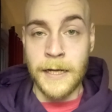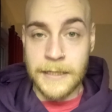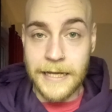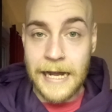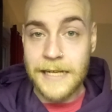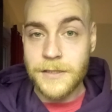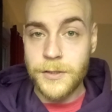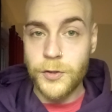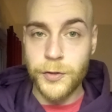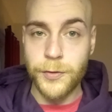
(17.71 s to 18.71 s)
It has
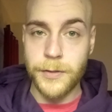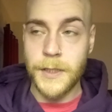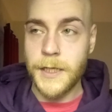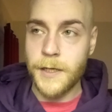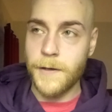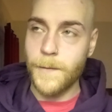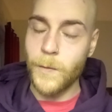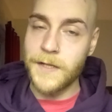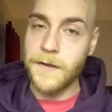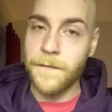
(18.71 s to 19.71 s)
to do
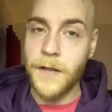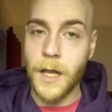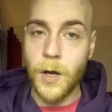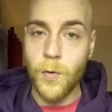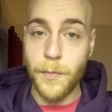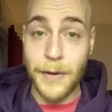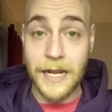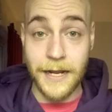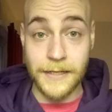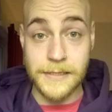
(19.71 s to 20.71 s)
with the lower
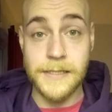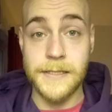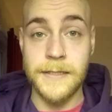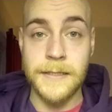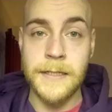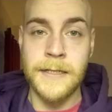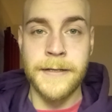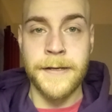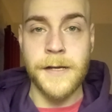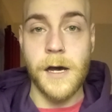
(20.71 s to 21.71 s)
beings
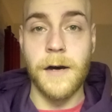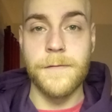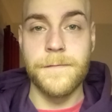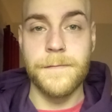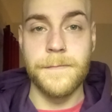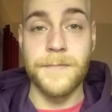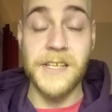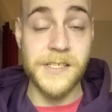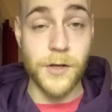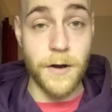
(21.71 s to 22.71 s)
of
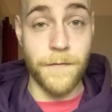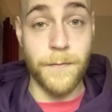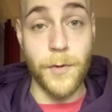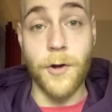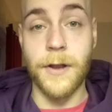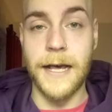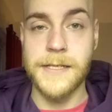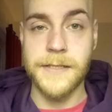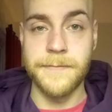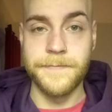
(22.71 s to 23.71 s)
this earth, more or
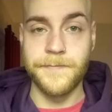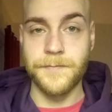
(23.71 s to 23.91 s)
less.